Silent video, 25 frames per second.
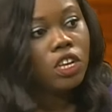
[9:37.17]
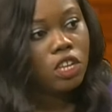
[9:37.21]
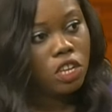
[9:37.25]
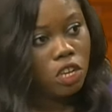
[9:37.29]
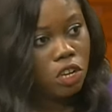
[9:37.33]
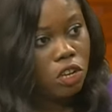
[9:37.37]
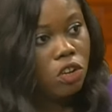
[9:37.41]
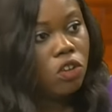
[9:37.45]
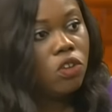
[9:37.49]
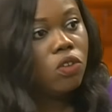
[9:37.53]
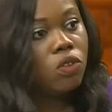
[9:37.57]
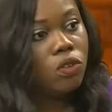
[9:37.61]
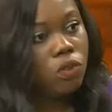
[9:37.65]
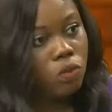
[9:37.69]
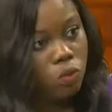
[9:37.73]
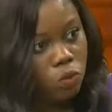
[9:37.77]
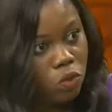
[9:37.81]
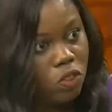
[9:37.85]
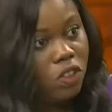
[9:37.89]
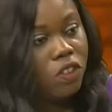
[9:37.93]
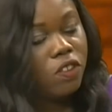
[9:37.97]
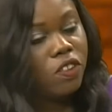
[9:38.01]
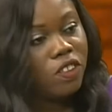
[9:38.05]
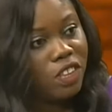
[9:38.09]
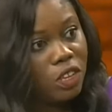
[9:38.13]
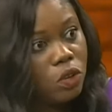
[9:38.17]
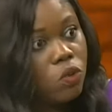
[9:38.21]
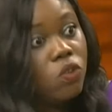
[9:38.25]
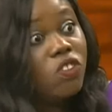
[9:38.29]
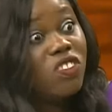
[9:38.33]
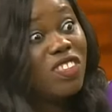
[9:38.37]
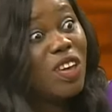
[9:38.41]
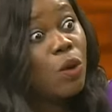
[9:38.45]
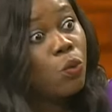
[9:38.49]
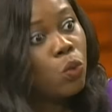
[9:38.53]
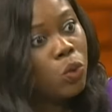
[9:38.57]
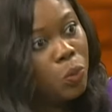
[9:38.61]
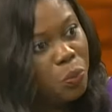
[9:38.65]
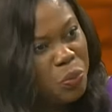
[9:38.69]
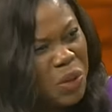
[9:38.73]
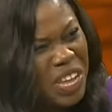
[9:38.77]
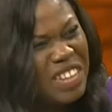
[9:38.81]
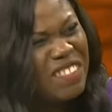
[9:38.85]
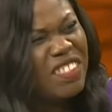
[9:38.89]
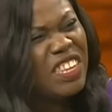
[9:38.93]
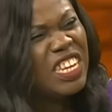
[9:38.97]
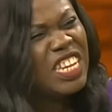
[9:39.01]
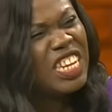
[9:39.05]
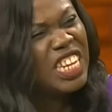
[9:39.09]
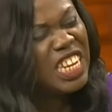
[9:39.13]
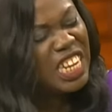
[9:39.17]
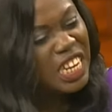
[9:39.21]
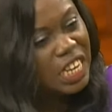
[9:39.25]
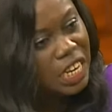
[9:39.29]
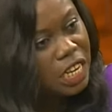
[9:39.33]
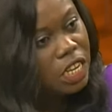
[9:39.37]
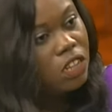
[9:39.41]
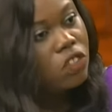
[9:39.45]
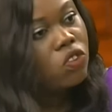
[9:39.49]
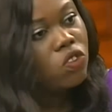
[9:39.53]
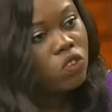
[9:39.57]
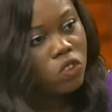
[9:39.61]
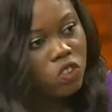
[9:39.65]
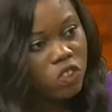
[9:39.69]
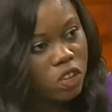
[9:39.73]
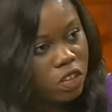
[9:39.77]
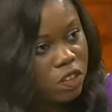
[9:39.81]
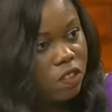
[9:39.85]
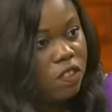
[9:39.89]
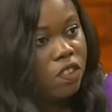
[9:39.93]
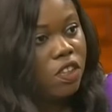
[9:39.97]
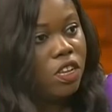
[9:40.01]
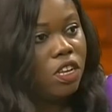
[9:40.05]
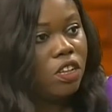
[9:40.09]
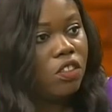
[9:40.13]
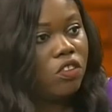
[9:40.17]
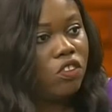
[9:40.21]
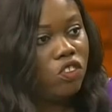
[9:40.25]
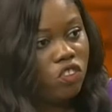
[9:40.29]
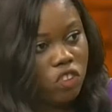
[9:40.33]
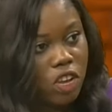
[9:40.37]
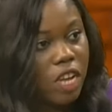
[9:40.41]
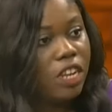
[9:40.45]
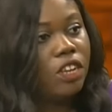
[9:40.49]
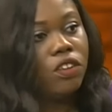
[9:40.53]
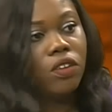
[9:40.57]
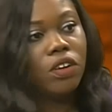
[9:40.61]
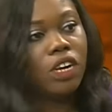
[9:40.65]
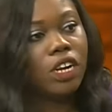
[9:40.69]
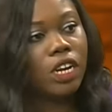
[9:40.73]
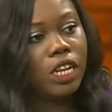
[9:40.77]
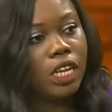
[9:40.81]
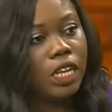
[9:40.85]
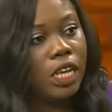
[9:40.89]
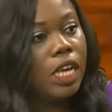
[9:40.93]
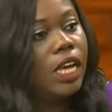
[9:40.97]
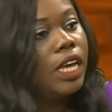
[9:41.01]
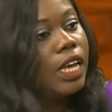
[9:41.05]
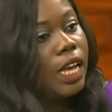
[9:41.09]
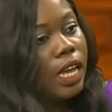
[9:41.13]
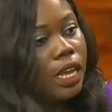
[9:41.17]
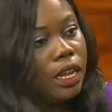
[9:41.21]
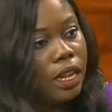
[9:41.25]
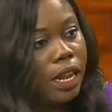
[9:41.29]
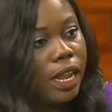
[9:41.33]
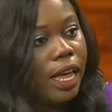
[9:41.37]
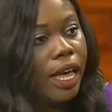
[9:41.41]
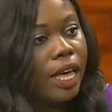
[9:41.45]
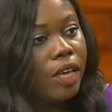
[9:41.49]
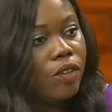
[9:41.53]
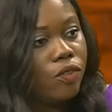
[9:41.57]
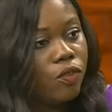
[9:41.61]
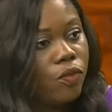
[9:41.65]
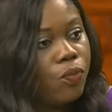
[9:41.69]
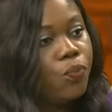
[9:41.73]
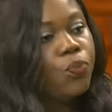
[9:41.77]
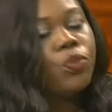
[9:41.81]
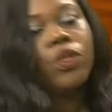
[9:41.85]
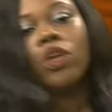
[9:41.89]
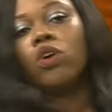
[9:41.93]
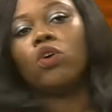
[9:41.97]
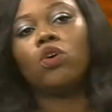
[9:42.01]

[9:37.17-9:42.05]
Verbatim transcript: you know, the skills they would basically need to succeed generally in life. What are these skills?